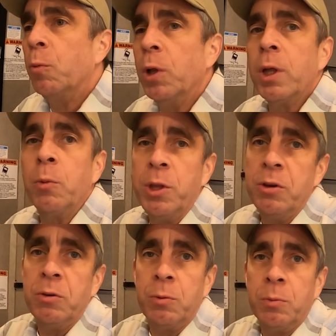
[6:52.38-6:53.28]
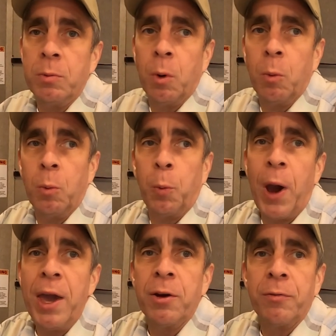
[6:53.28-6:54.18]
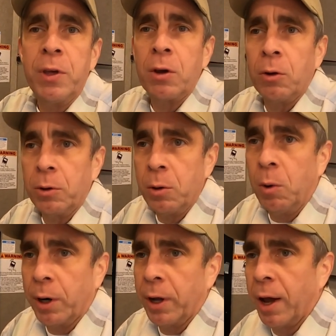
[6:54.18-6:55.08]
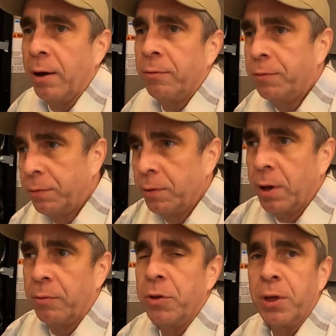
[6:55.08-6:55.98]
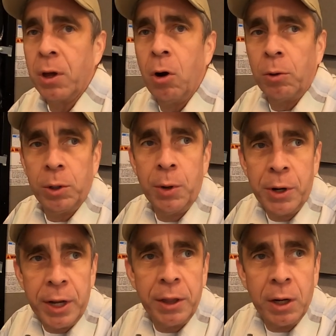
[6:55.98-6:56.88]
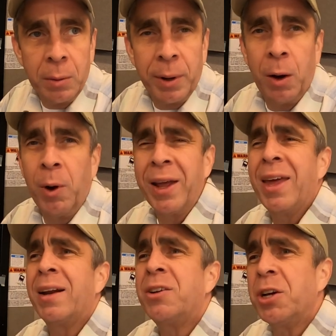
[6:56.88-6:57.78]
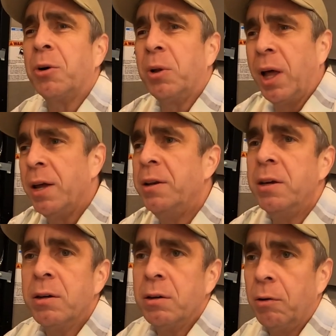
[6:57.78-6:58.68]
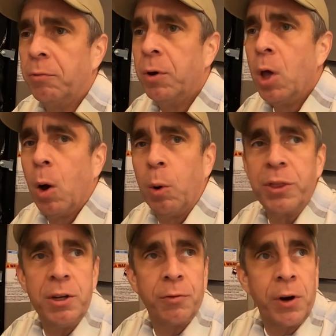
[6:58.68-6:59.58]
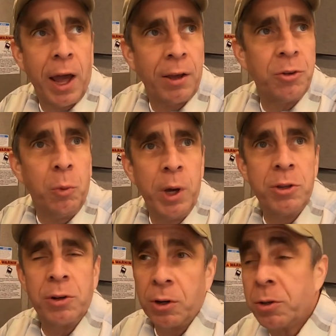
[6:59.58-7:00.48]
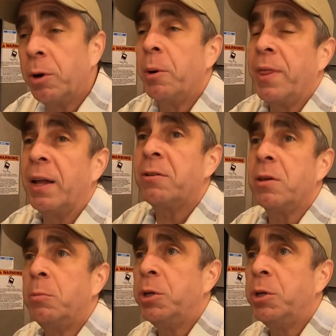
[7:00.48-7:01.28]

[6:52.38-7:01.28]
really, when you weigh your vehicle, you want to have everything all loaded in there, but I want to get a general idea of what the different axle weights are. So, anyway, that's the